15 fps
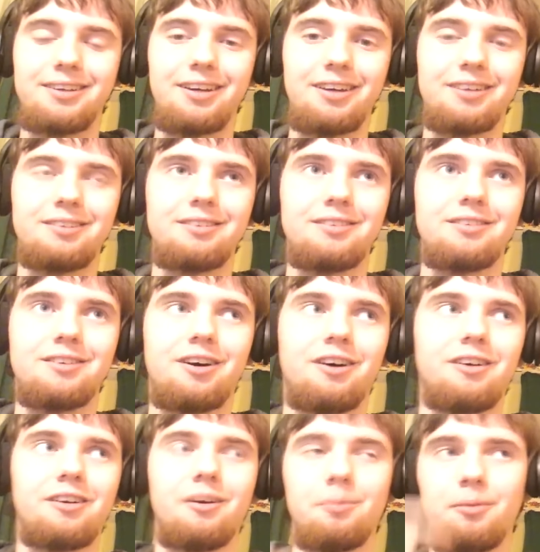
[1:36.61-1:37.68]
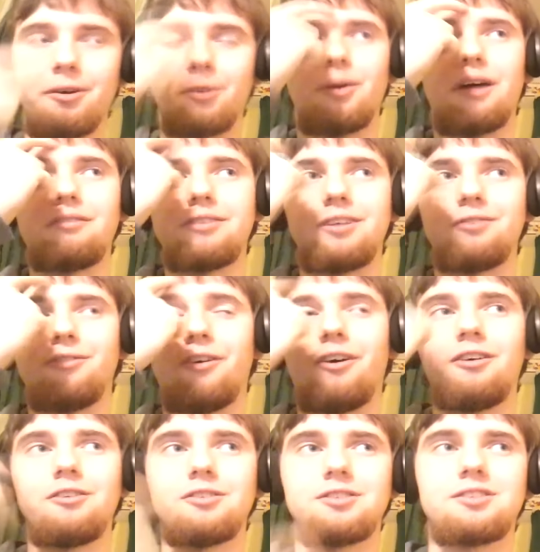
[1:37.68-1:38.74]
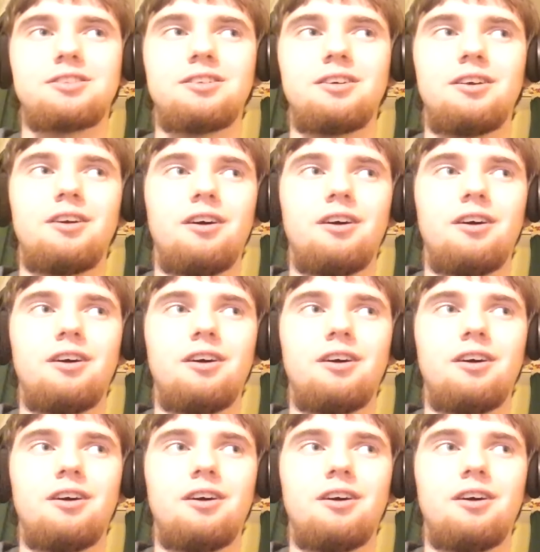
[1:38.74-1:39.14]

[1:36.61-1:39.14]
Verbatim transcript: get caught up on Gravity Falls